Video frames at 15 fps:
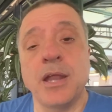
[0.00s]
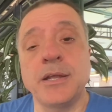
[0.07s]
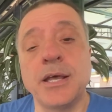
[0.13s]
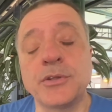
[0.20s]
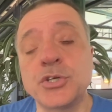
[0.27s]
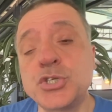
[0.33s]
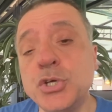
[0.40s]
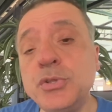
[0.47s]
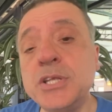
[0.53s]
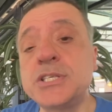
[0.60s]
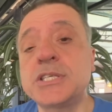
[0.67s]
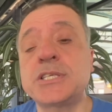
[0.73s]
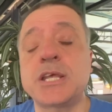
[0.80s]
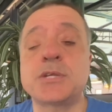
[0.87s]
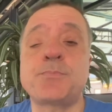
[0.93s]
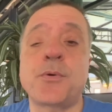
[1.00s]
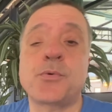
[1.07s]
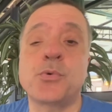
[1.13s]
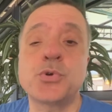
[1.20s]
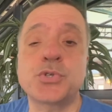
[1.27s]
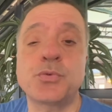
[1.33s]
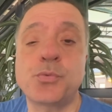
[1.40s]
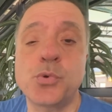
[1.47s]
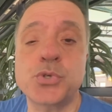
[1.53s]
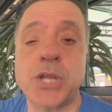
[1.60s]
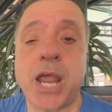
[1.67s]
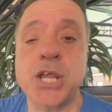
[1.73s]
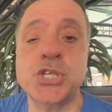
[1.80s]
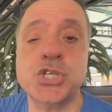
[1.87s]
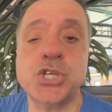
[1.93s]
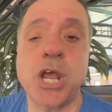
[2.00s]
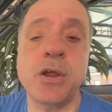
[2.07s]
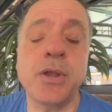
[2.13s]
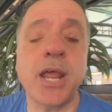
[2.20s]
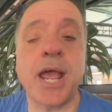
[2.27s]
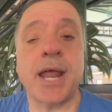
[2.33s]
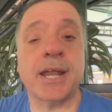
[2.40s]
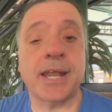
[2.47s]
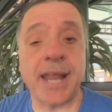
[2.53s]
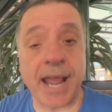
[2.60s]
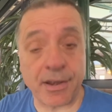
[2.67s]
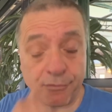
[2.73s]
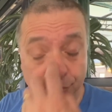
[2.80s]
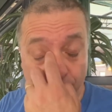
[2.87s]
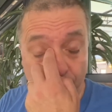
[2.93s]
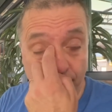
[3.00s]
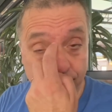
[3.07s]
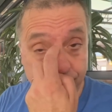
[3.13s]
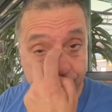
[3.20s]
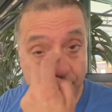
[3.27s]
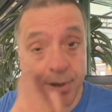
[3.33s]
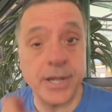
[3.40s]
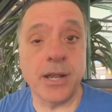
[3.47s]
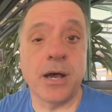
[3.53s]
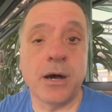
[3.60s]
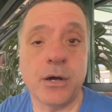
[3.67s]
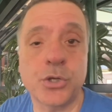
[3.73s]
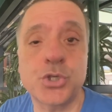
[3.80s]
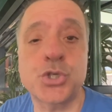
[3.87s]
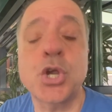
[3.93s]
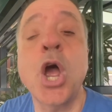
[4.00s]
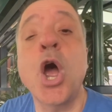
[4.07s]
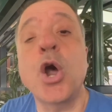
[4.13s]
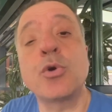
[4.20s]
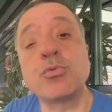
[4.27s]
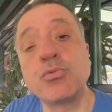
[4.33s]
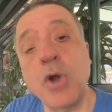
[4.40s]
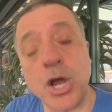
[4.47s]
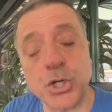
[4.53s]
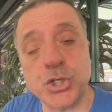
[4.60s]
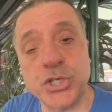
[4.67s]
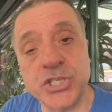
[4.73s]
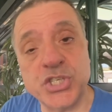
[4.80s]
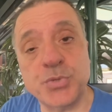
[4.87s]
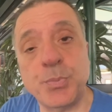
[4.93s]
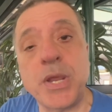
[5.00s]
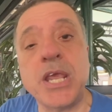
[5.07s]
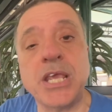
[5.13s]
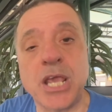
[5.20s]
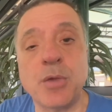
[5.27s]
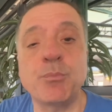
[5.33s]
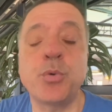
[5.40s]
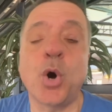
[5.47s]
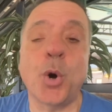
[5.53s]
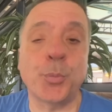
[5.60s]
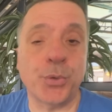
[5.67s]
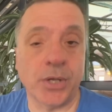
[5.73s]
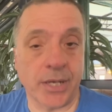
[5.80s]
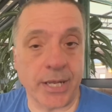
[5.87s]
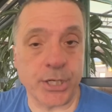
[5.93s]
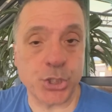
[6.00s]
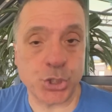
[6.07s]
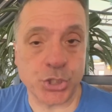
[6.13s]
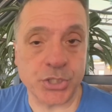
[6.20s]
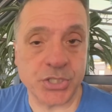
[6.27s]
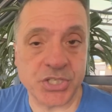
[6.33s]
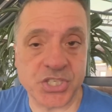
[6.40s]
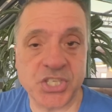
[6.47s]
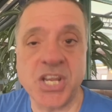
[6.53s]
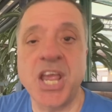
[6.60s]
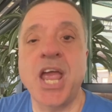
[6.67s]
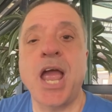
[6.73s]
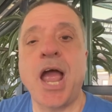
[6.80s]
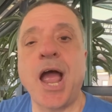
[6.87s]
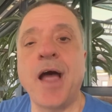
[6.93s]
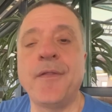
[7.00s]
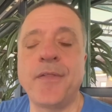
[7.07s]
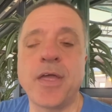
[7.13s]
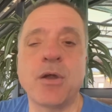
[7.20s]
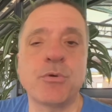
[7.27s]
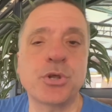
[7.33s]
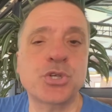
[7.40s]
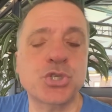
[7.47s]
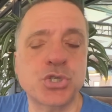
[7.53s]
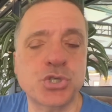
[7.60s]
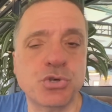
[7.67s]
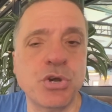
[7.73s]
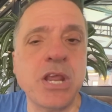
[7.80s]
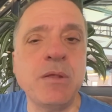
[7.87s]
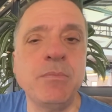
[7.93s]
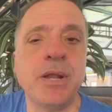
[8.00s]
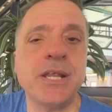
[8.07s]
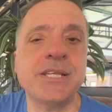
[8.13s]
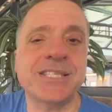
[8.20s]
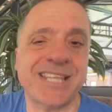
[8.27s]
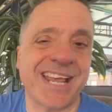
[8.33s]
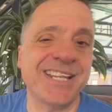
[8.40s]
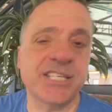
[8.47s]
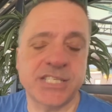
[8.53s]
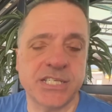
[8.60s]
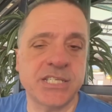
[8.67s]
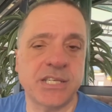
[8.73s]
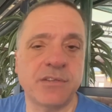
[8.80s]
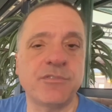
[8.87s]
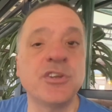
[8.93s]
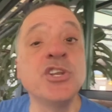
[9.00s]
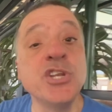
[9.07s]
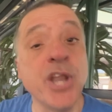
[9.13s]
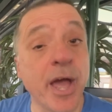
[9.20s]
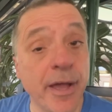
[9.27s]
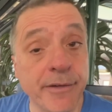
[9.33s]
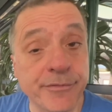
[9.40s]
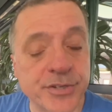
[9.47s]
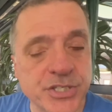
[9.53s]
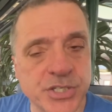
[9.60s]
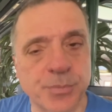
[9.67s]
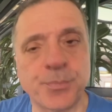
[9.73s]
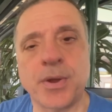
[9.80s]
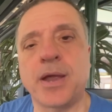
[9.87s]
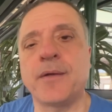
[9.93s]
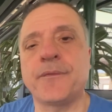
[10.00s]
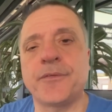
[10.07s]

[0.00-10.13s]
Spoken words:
Now, the two things to say is, of course, Estonia and Latvia have very large Russian-speaking populations, and they are extremely sensitive and nervous about